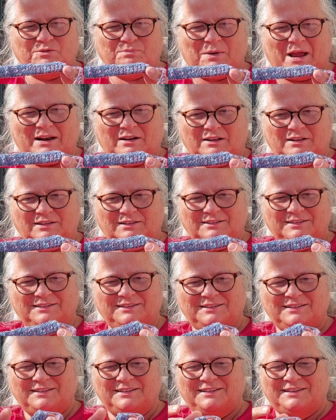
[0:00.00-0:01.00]
panel?
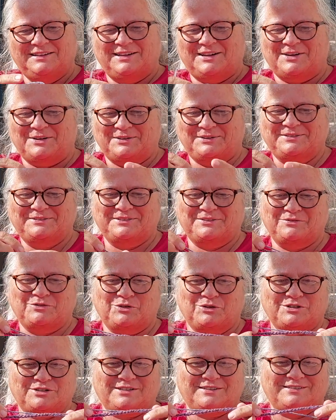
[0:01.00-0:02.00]
No, of
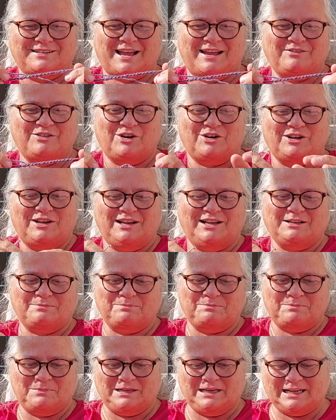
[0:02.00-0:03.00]
course I got a
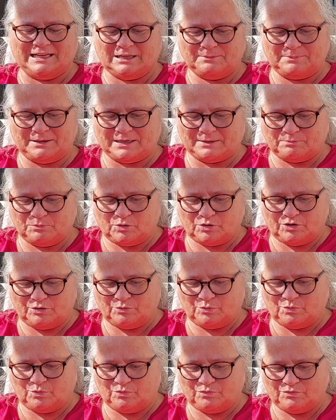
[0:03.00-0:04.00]
little bit more
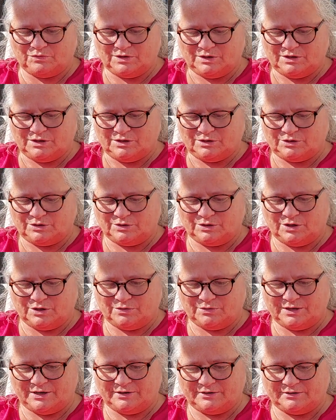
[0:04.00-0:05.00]
to go
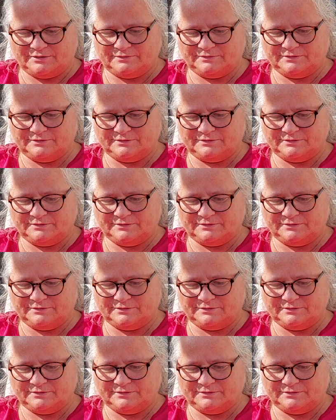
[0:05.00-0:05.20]
here.